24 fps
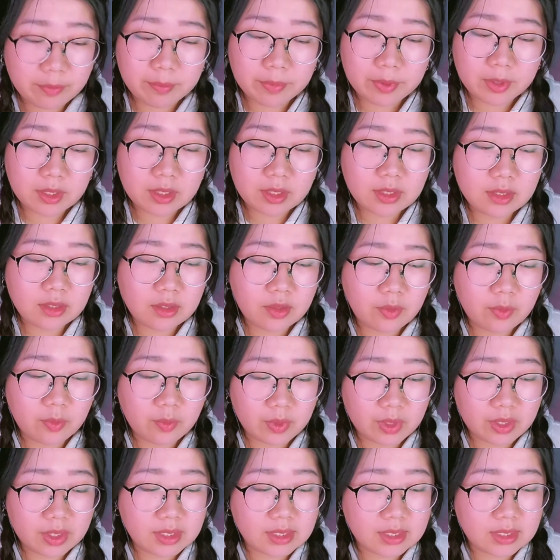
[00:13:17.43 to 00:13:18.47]
Your
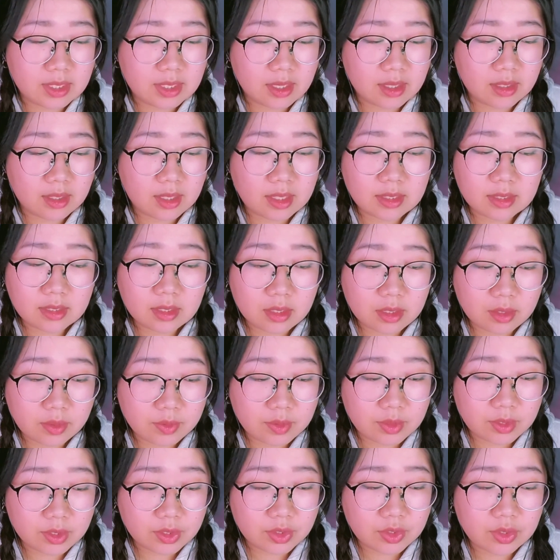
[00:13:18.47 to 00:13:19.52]
personal work style is
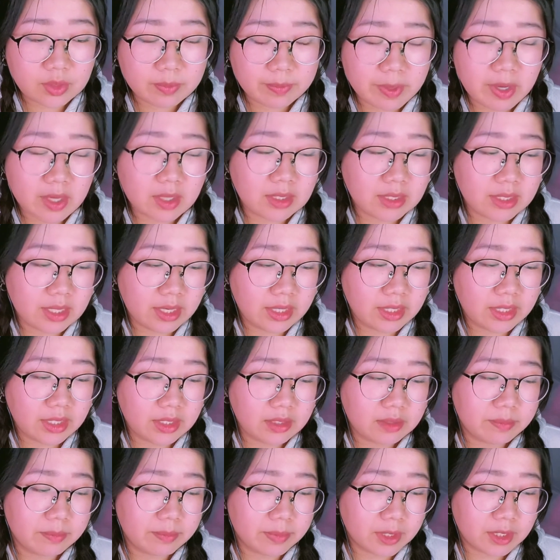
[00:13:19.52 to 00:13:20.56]
closer to
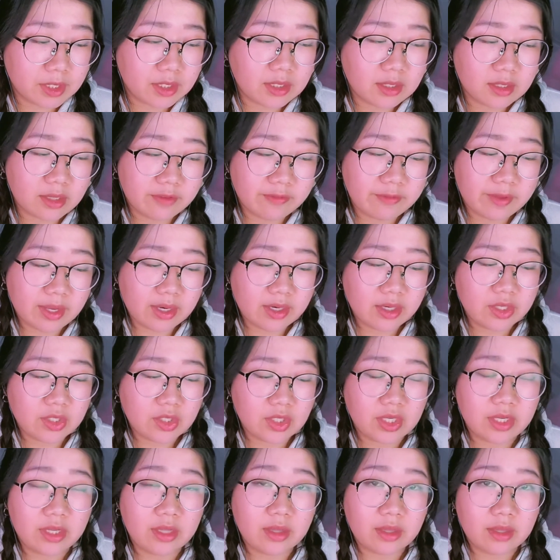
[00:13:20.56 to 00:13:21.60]
spontaneous bursts of
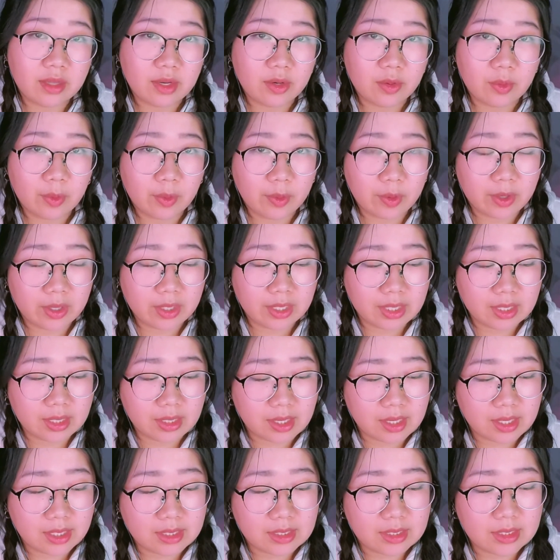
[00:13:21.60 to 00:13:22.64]
energy than
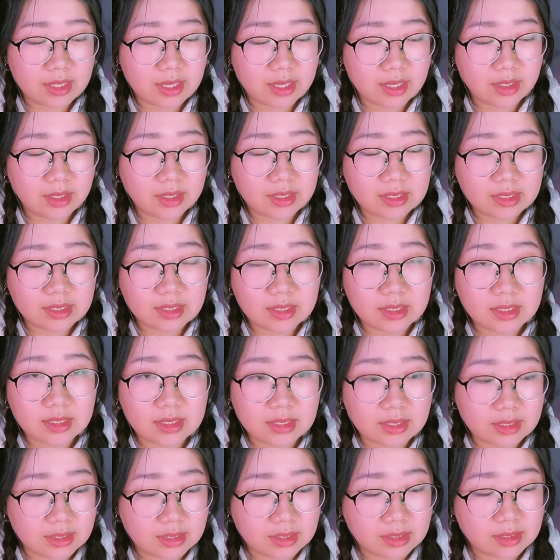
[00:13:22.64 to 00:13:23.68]
organized and
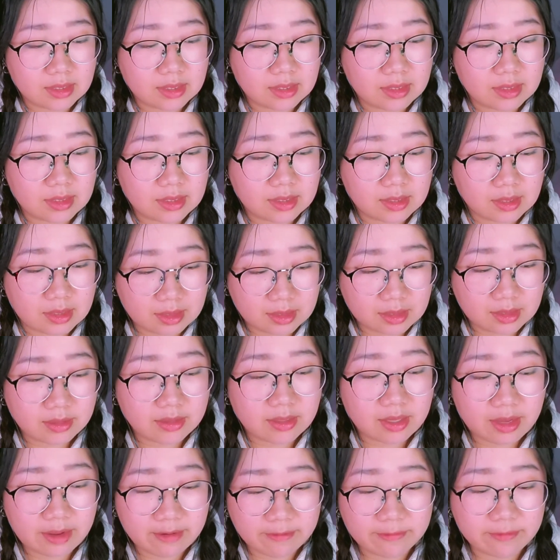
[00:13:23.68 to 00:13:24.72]

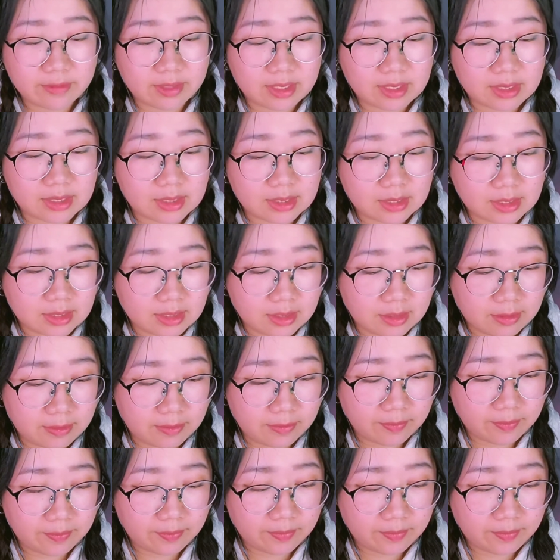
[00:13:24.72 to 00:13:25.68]
consistent efforts.